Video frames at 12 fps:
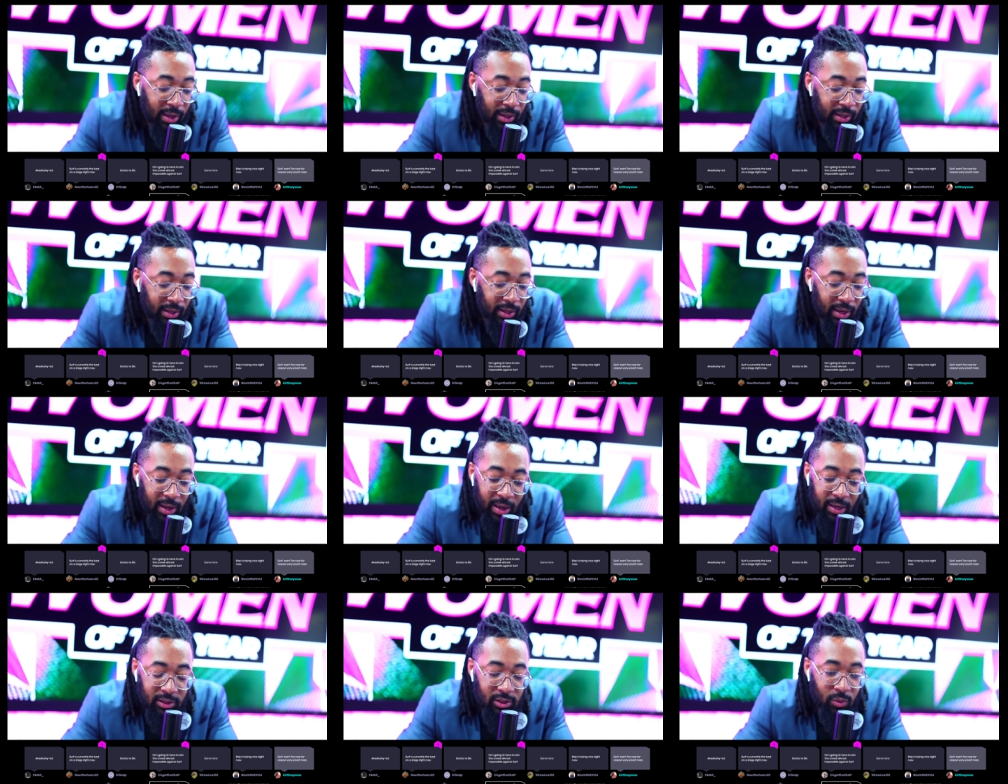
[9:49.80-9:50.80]
can can I
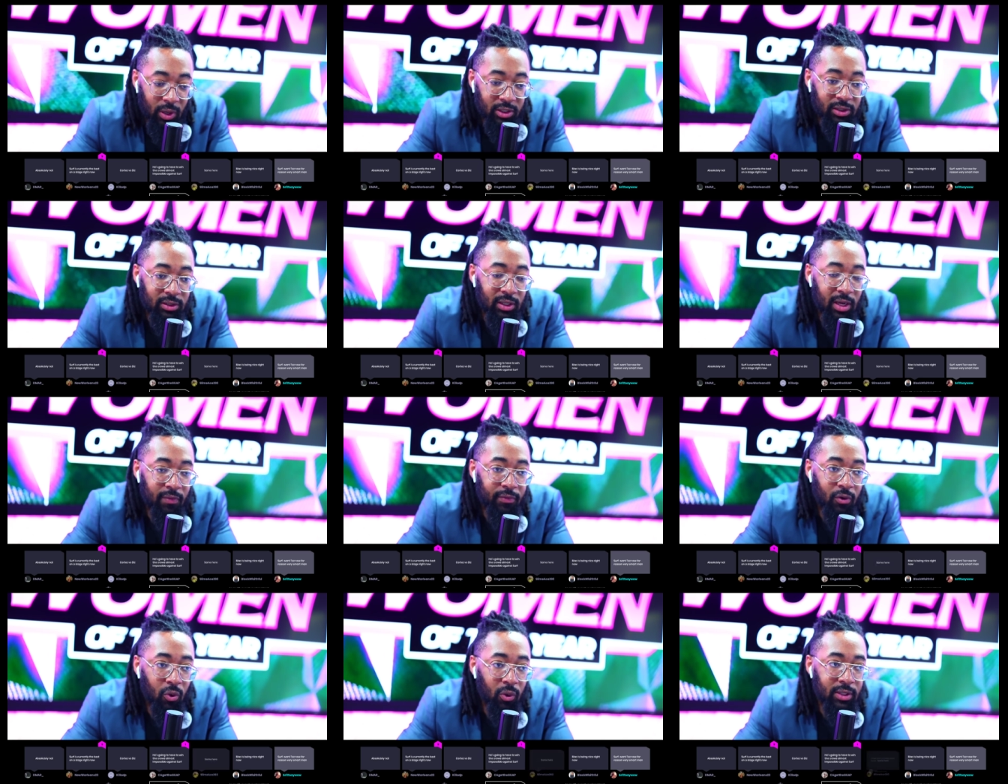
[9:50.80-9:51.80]
ask this question? If
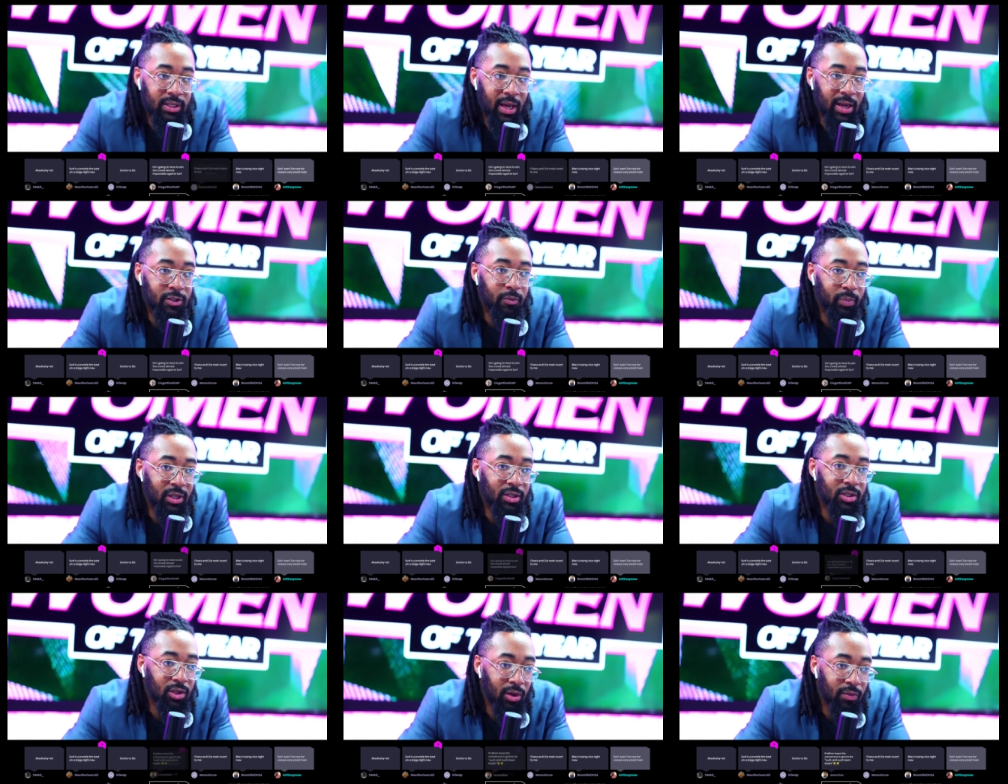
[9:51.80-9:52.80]
Cortez beats
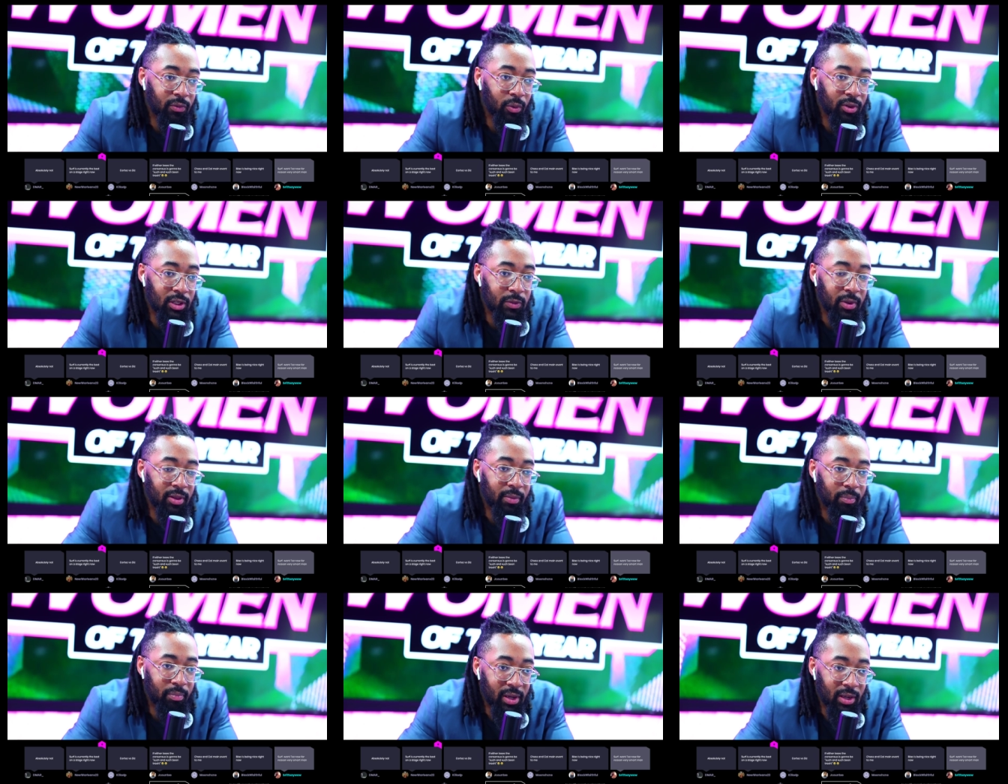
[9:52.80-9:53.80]
Surf, will this be the
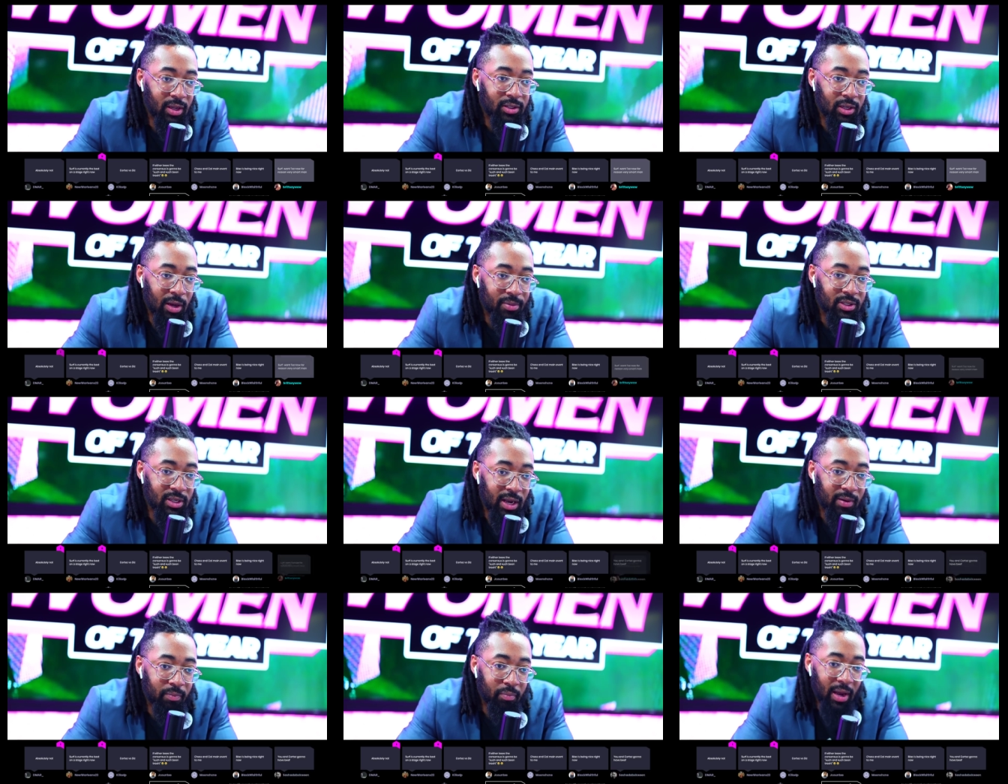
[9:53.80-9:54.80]
biggest upset
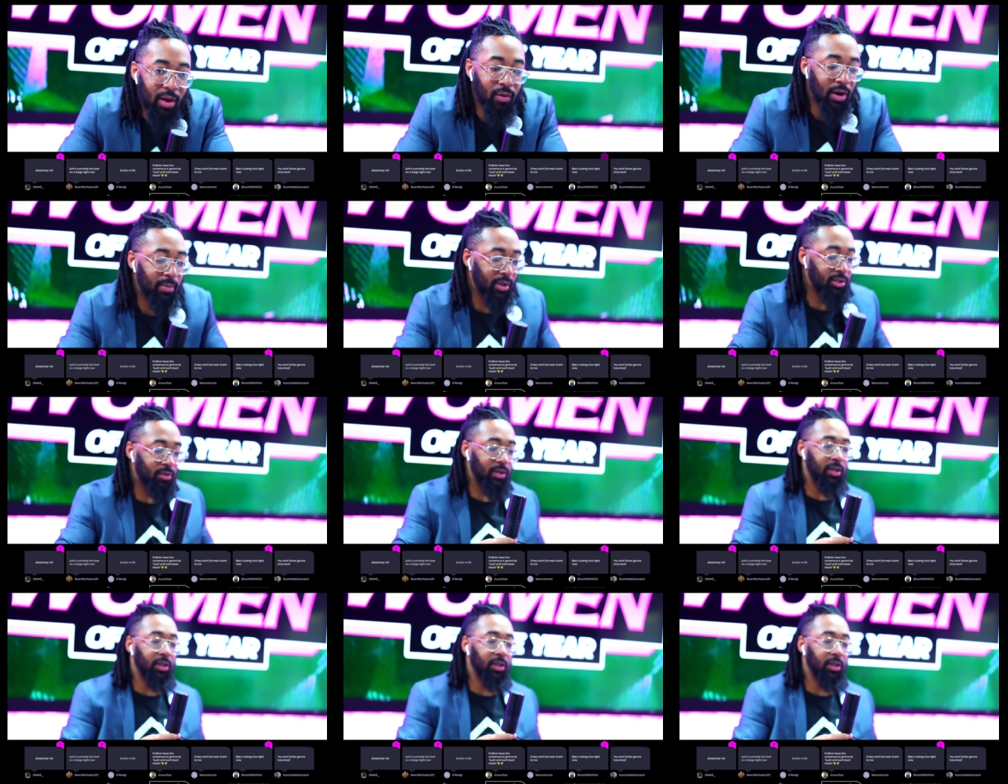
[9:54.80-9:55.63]
in battle rap history?